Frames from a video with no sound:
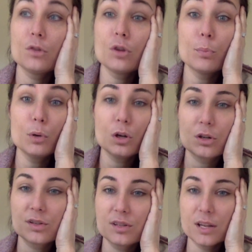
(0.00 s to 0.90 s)
the
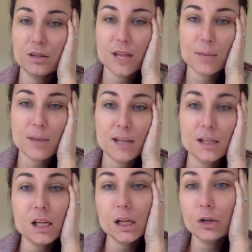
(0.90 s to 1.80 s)
books that they may
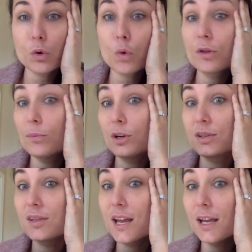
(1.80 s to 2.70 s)
need or the
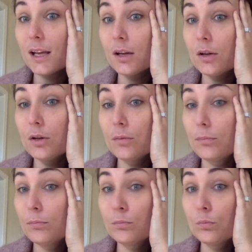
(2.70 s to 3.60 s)
books
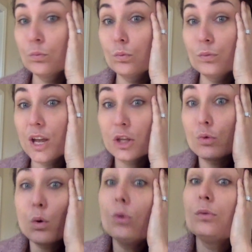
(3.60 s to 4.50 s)
that
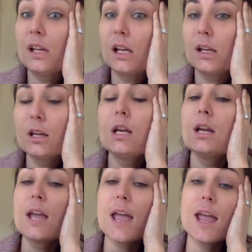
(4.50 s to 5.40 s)
you won't need.
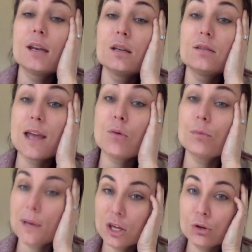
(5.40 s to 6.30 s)
And that
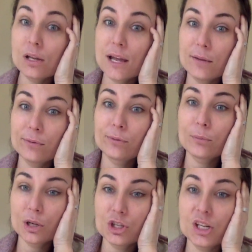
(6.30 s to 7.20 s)
will make your life
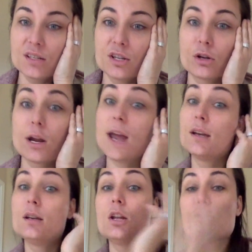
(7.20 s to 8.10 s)
much easier
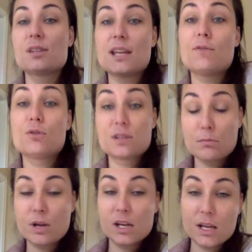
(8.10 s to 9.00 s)
and it'll save you
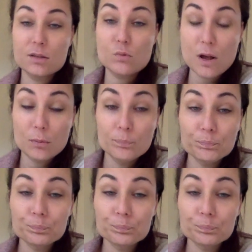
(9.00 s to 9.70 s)
some money as well.